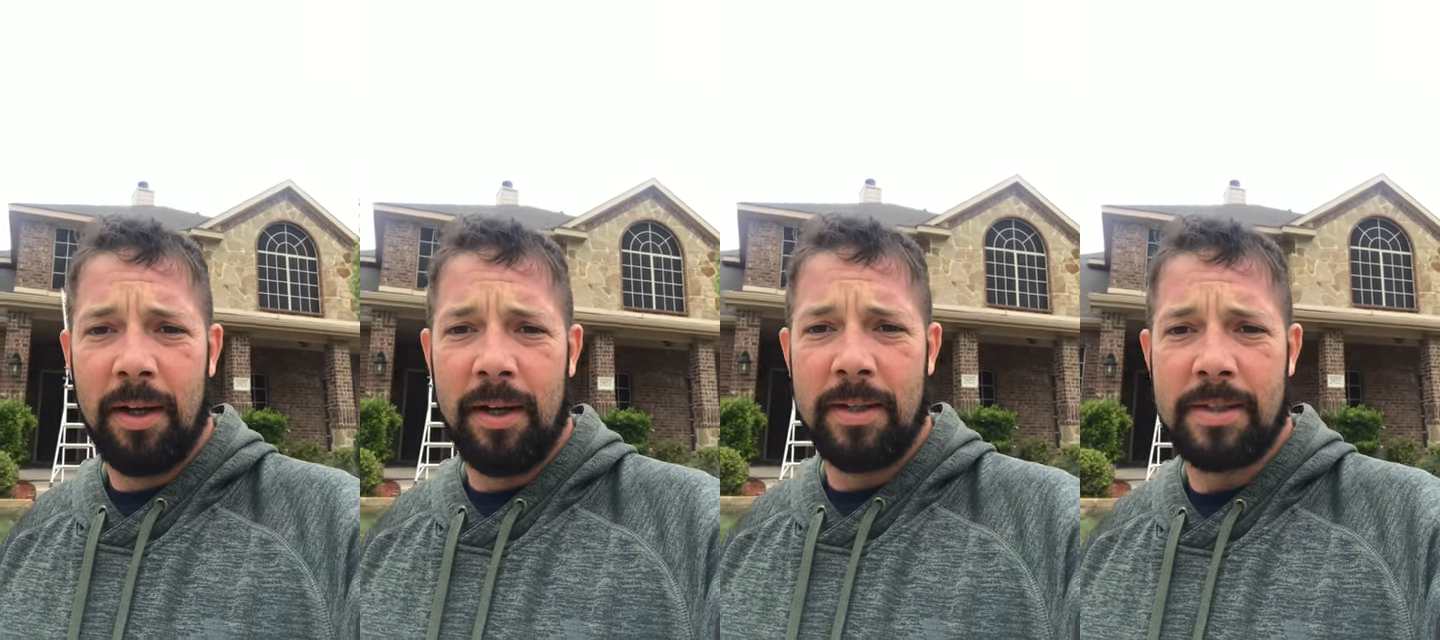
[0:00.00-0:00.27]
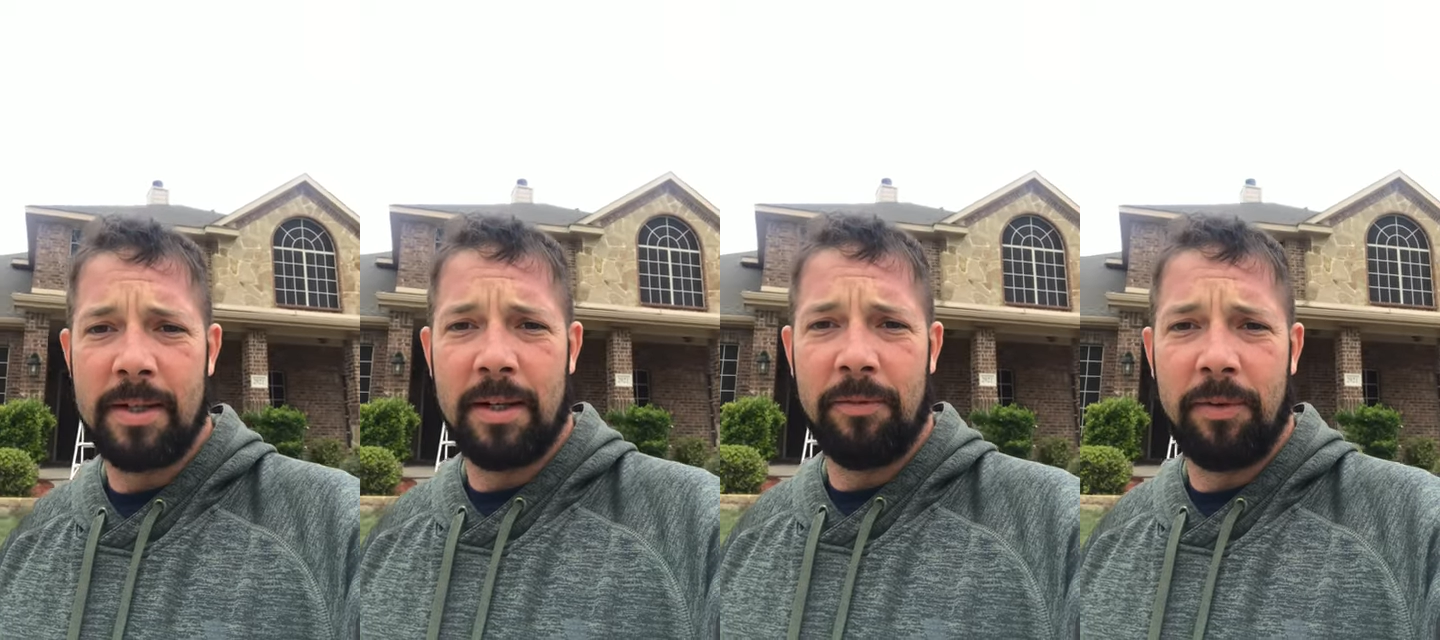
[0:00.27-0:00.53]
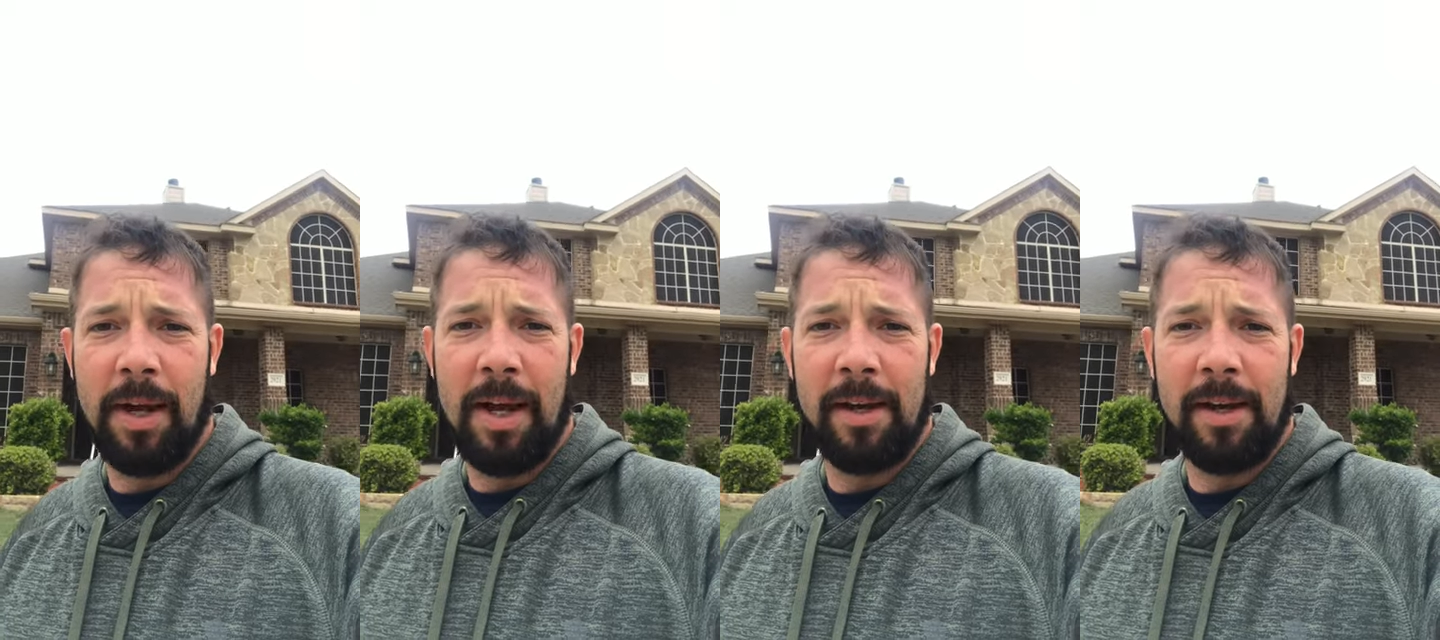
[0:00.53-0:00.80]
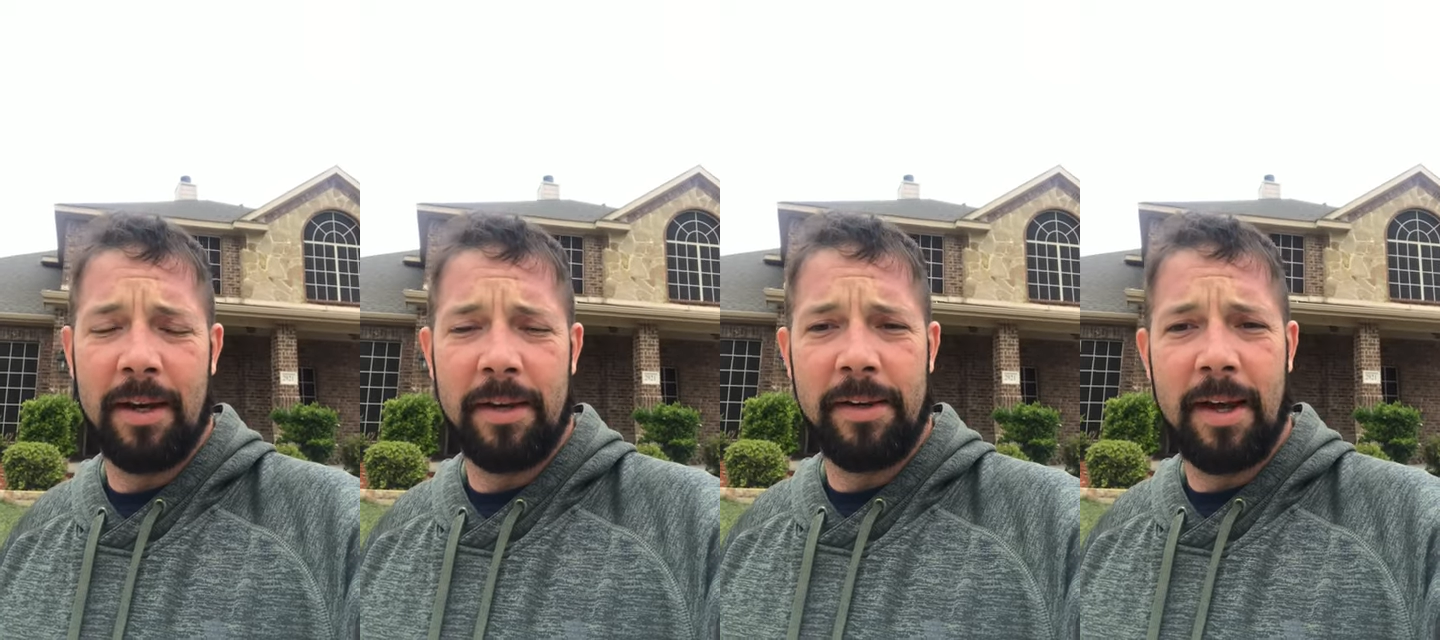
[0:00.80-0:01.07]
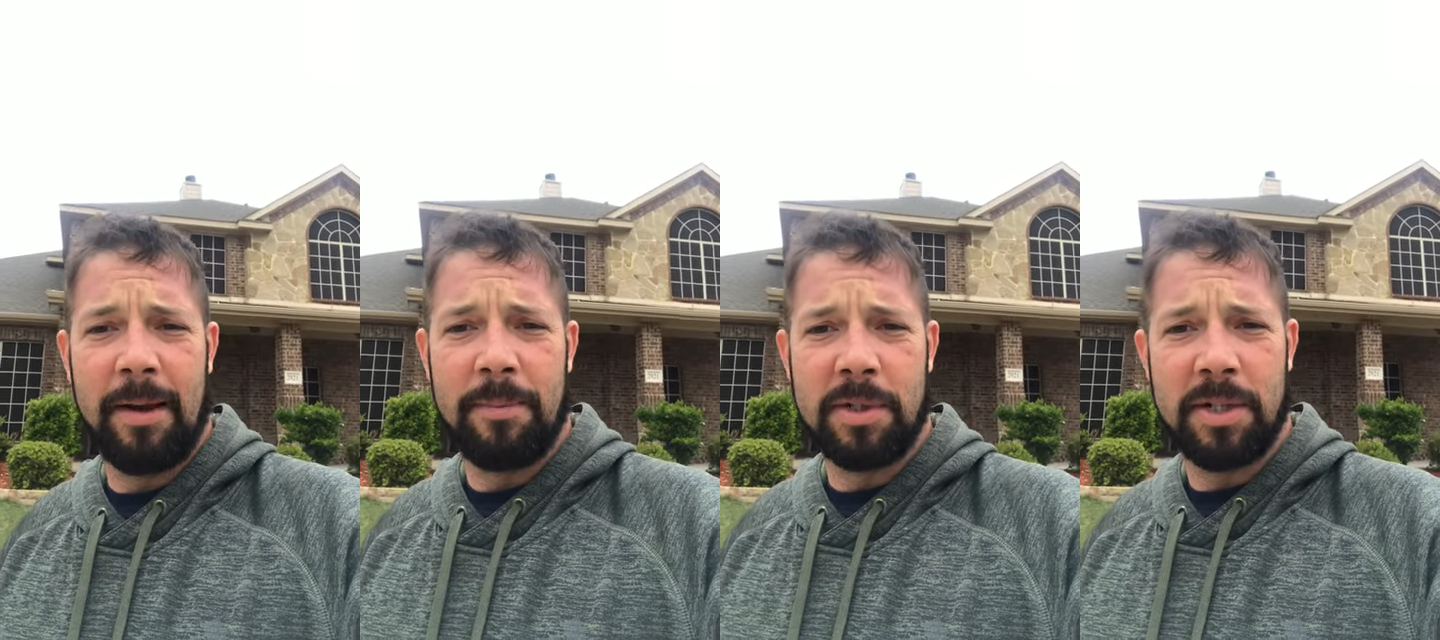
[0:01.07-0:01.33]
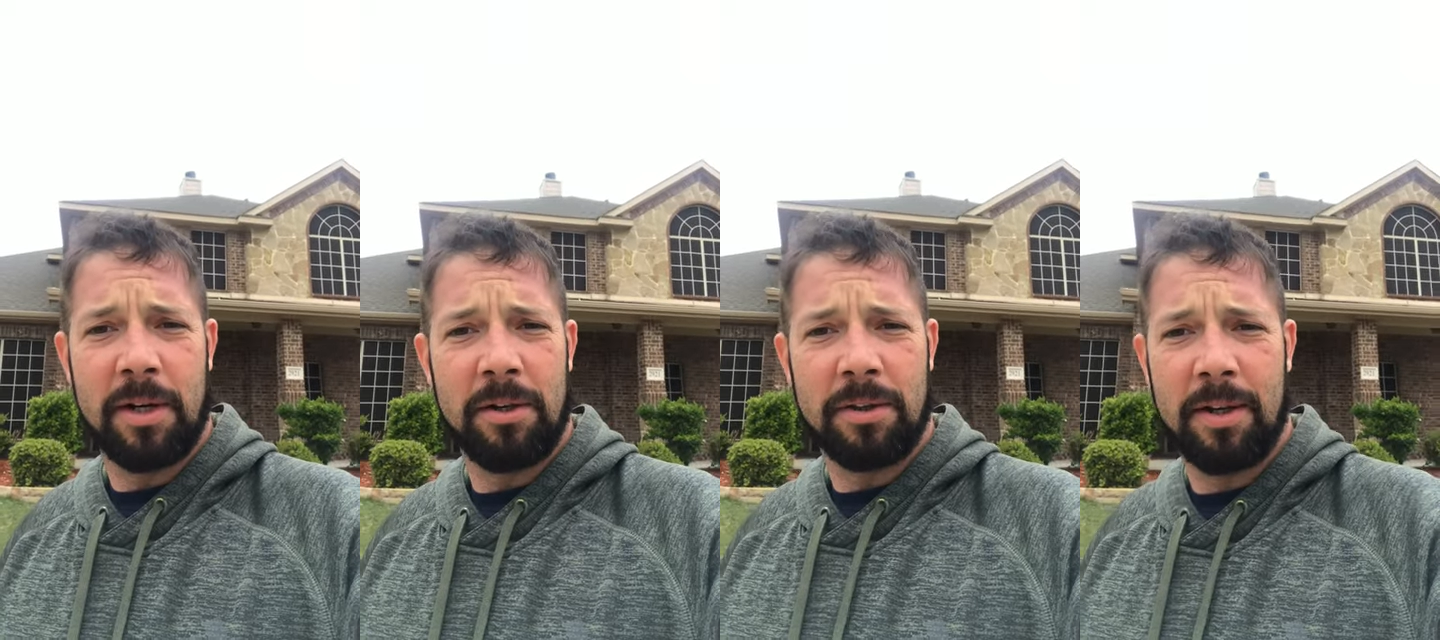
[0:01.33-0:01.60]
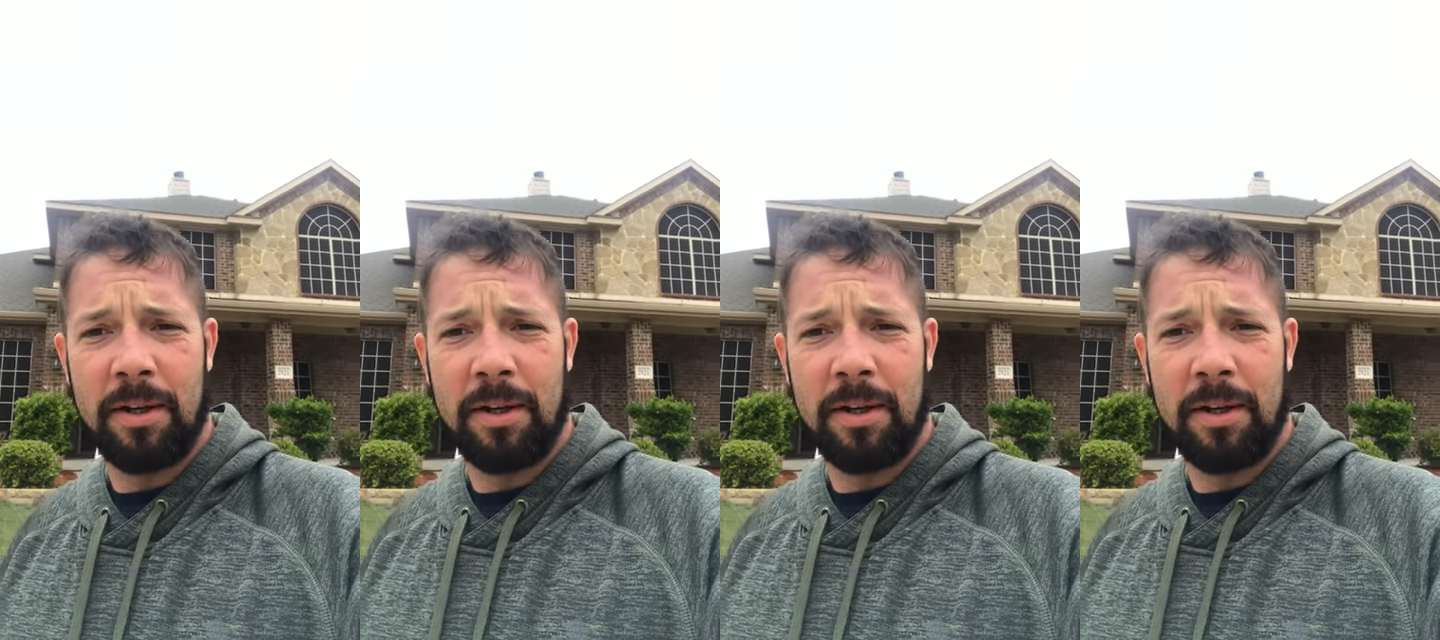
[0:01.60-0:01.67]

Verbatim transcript: and see if we had any damage. I don't